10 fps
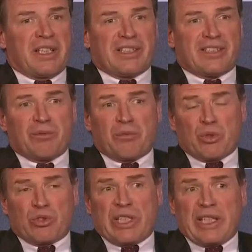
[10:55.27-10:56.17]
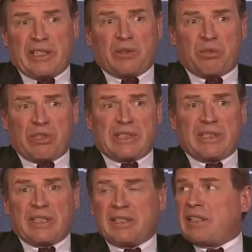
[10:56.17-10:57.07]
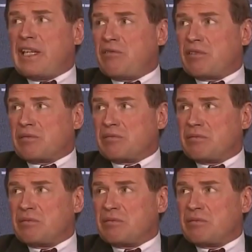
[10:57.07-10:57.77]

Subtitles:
is the most hated president ever.